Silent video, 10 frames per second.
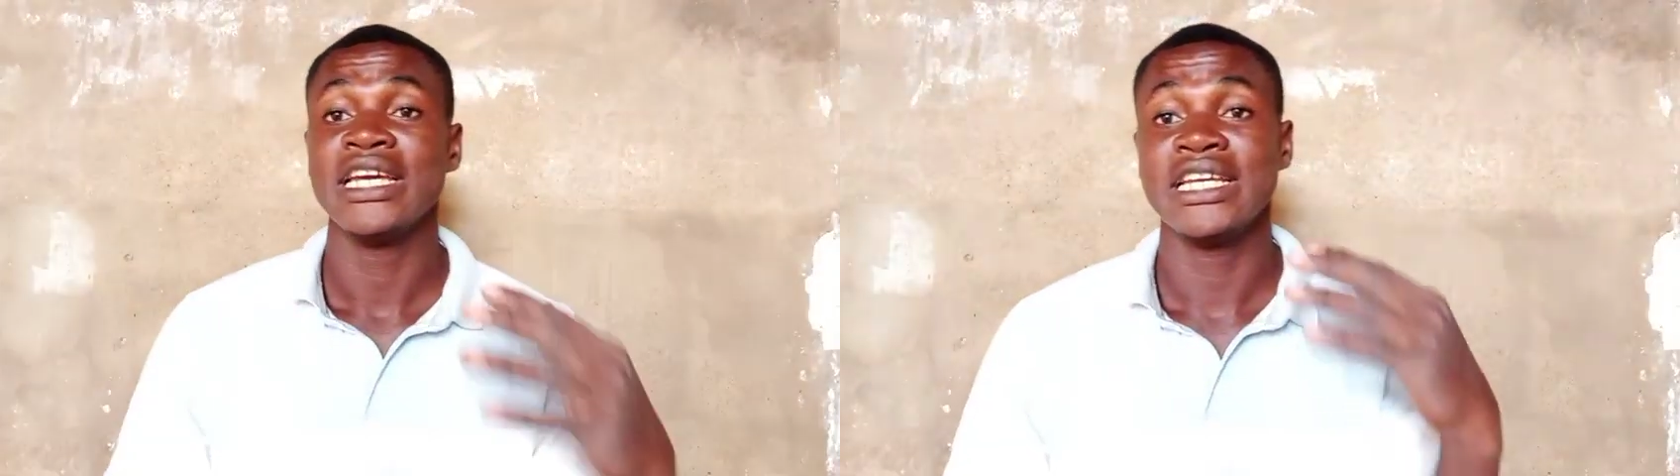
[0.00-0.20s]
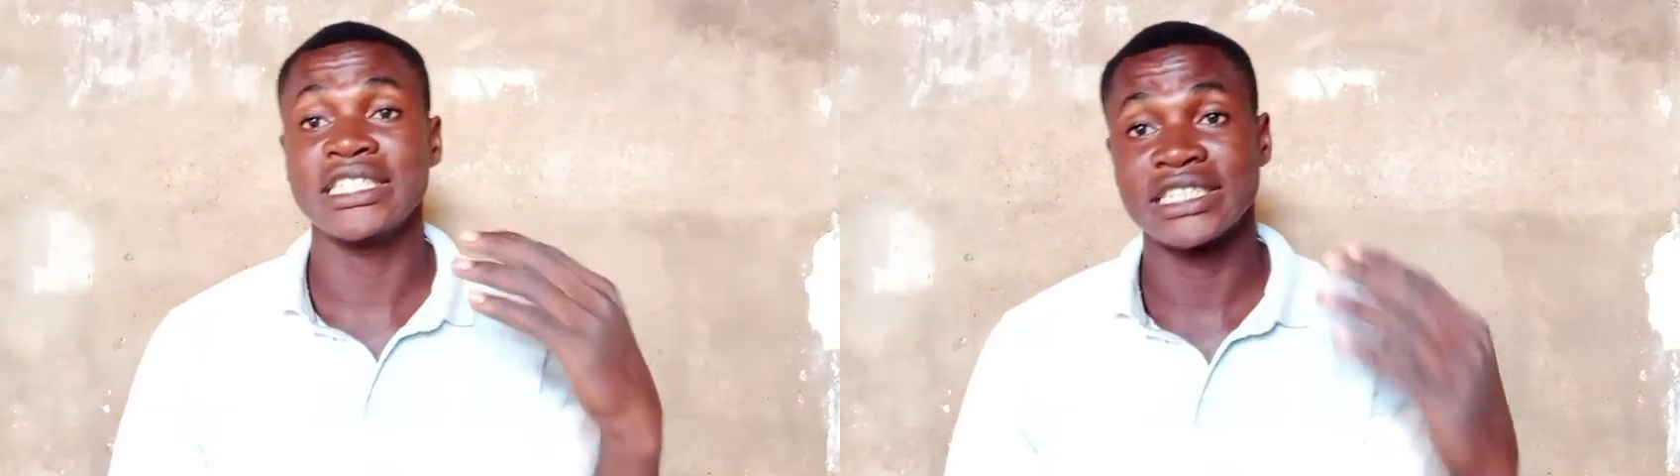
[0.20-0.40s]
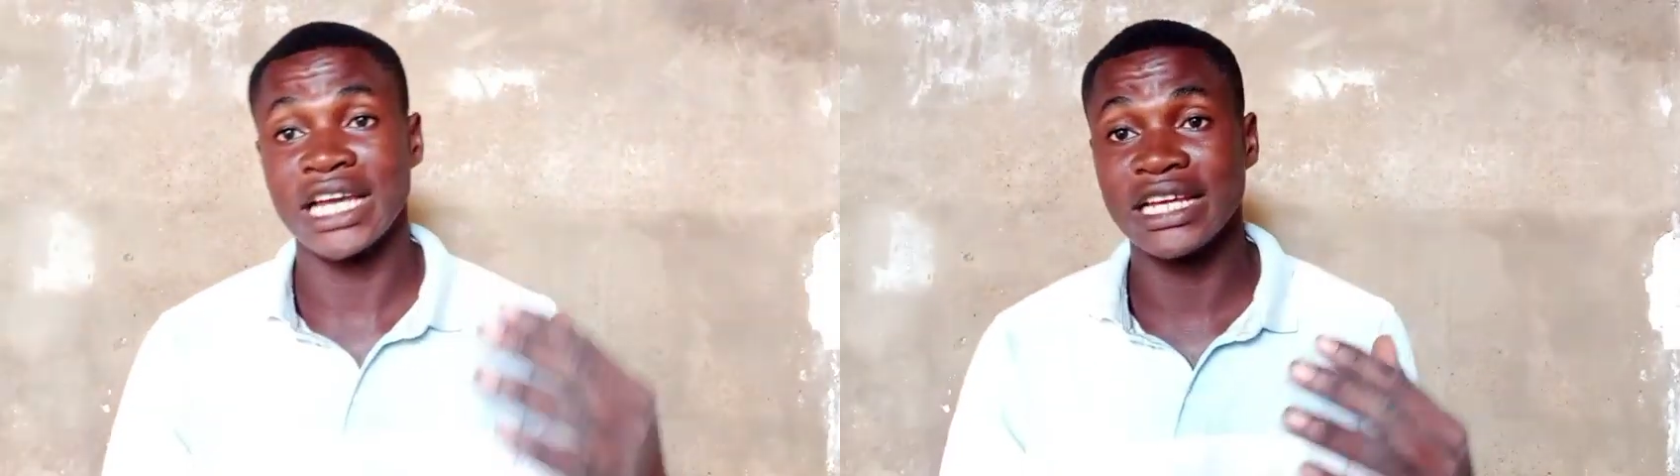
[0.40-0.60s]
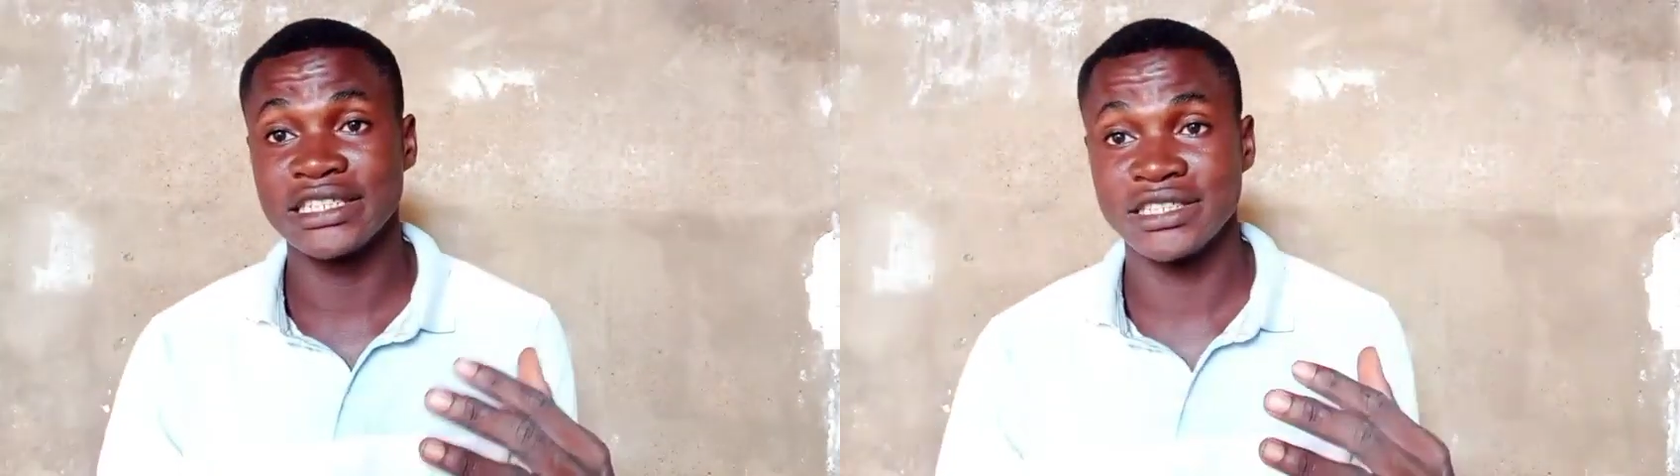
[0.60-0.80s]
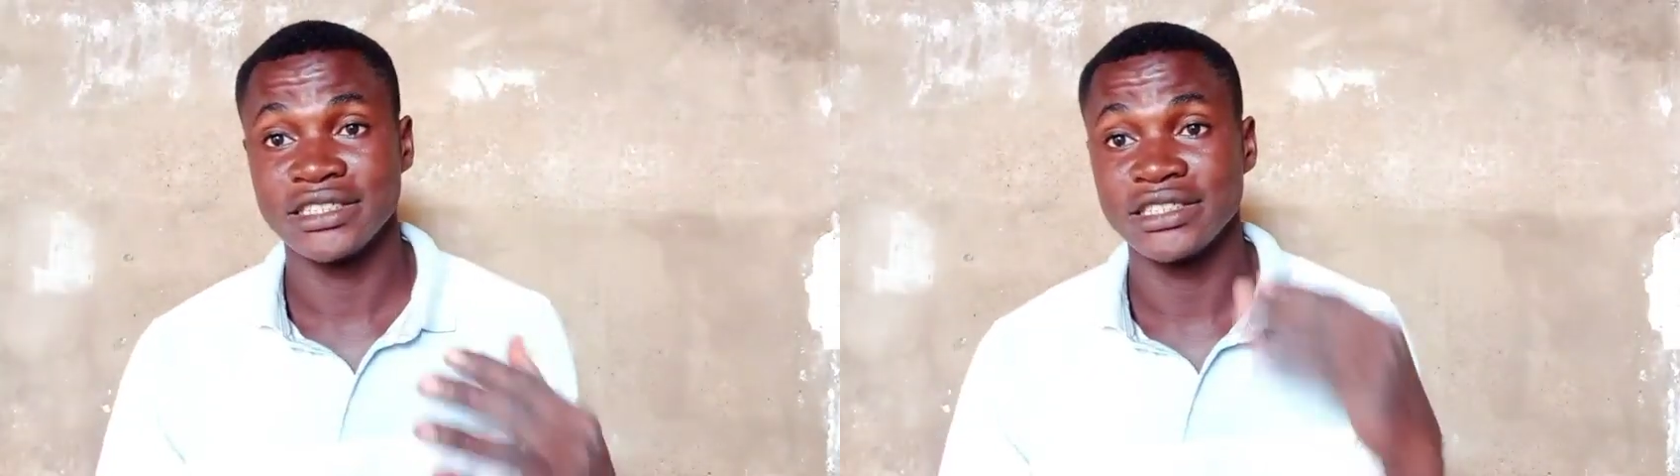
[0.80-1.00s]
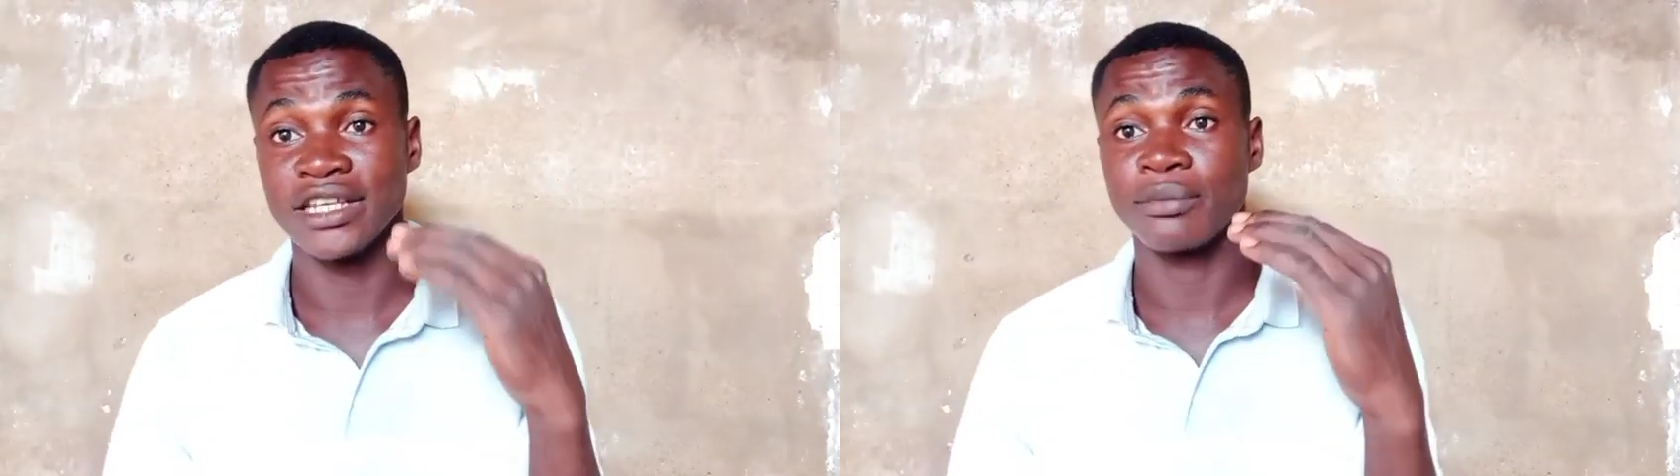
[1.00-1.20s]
inside the